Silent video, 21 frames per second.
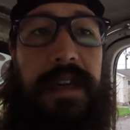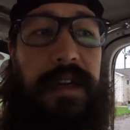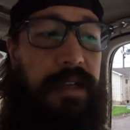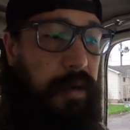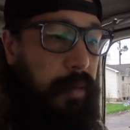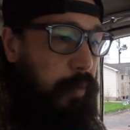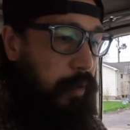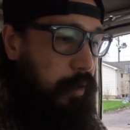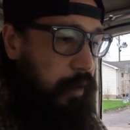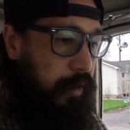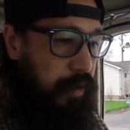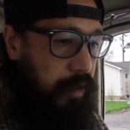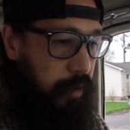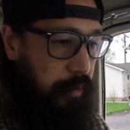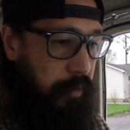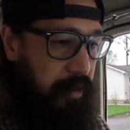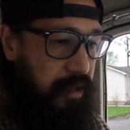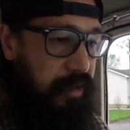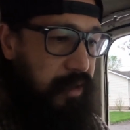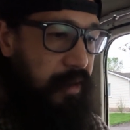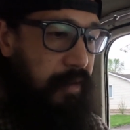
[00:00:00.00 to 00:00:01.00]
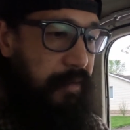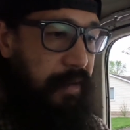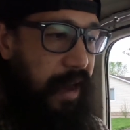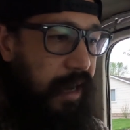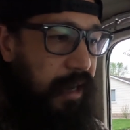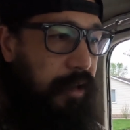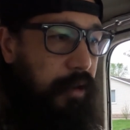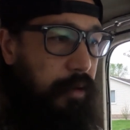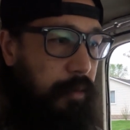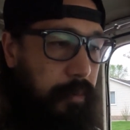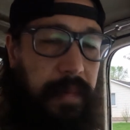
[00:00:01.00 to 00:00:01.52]
to 22 inches of
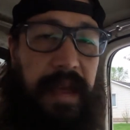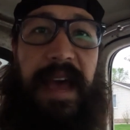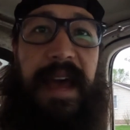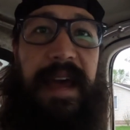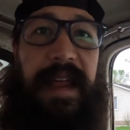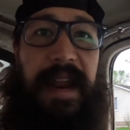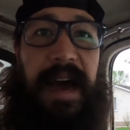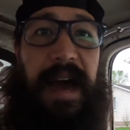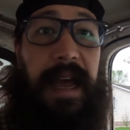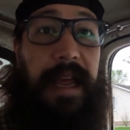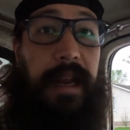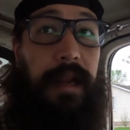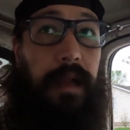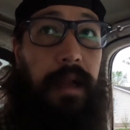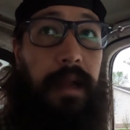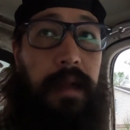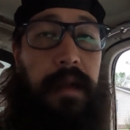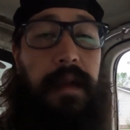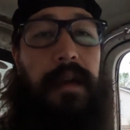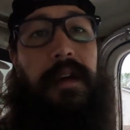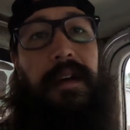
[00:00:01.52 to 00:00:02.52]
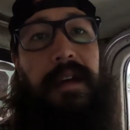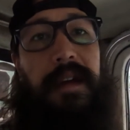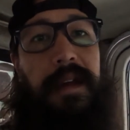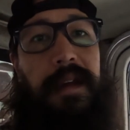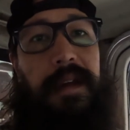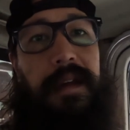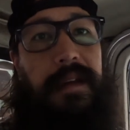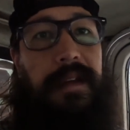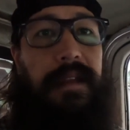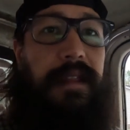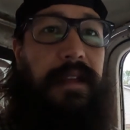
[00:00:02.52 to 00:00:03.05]
vacuum at idle.
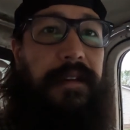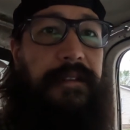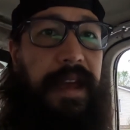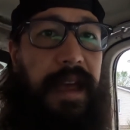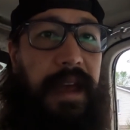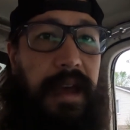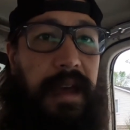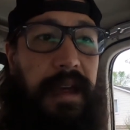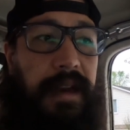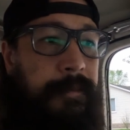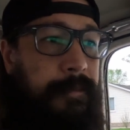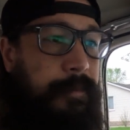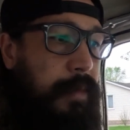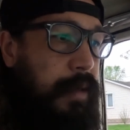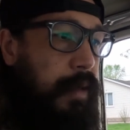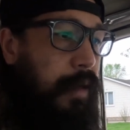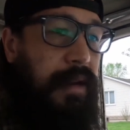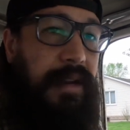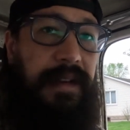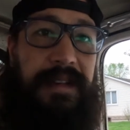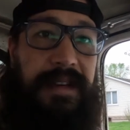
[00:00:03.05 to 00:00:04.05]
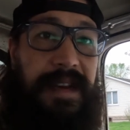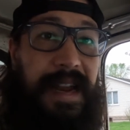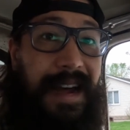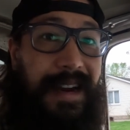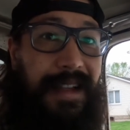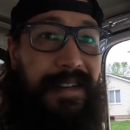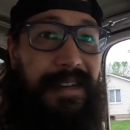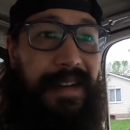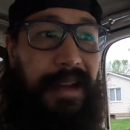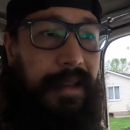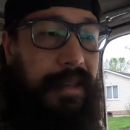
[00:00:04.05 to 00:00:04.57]
The van is not
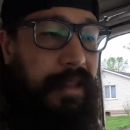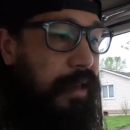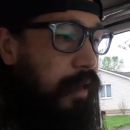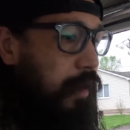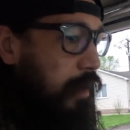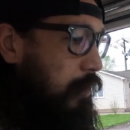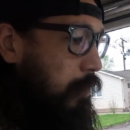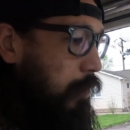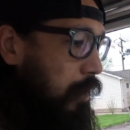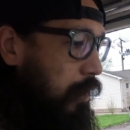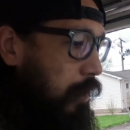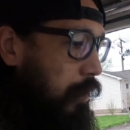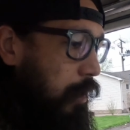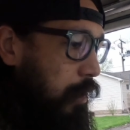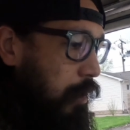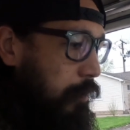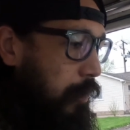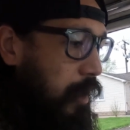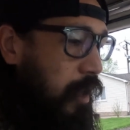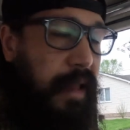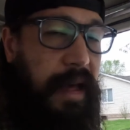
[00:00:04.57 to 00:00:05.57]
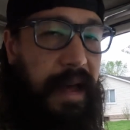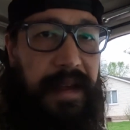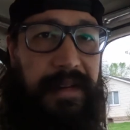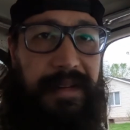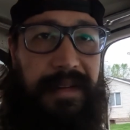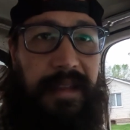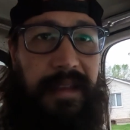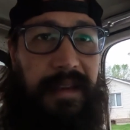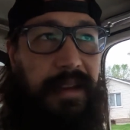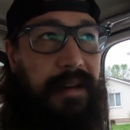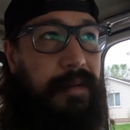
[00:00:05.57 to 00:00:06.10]
as healthy, it's a little bit
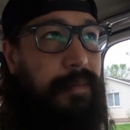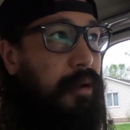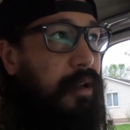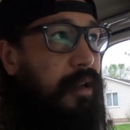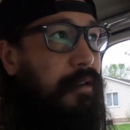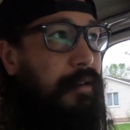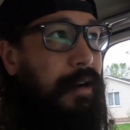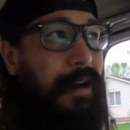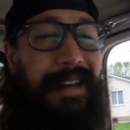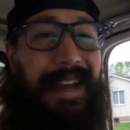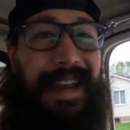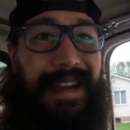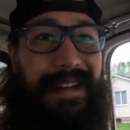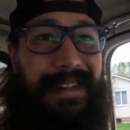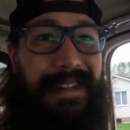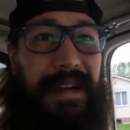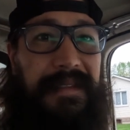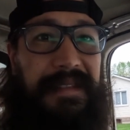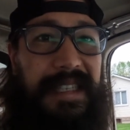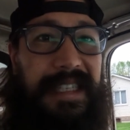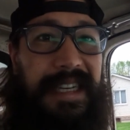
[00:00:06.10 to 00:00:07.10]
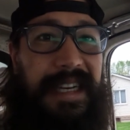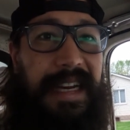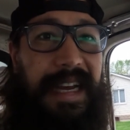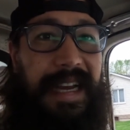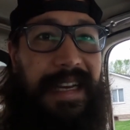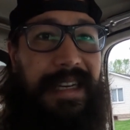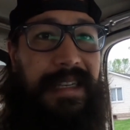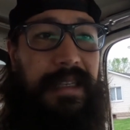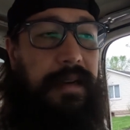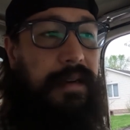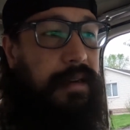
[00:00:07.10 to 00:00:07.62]
less. I think it's pulling around
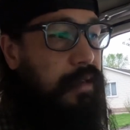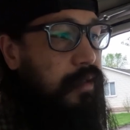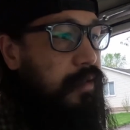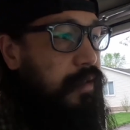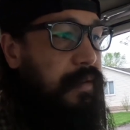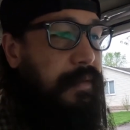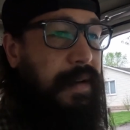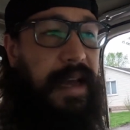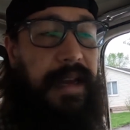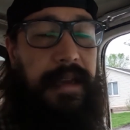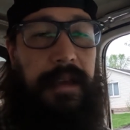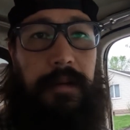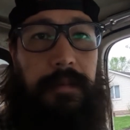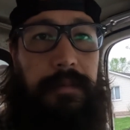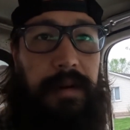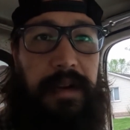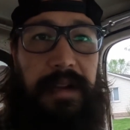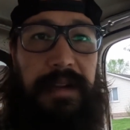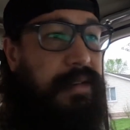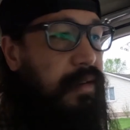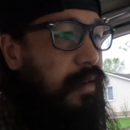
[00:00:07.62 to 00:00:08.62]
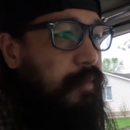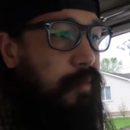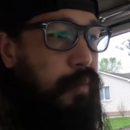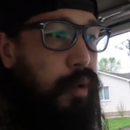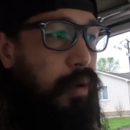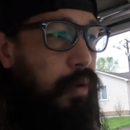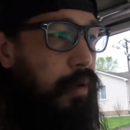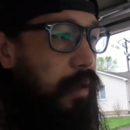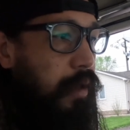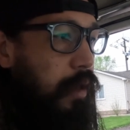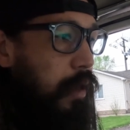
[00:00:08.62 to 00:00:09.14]
17-18 inches of vacuum, but it's
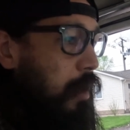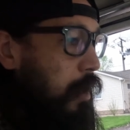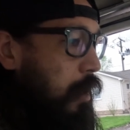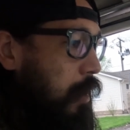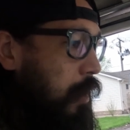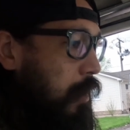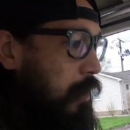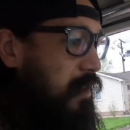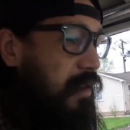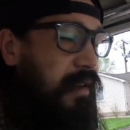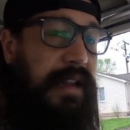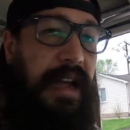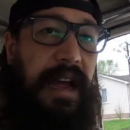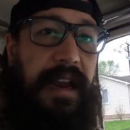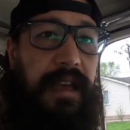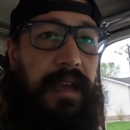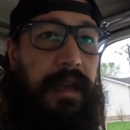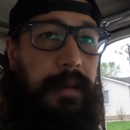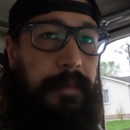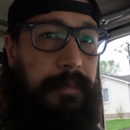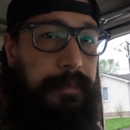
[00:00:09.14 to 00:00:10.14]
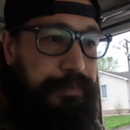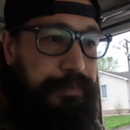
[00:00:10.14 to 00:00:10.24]
smooth, steady.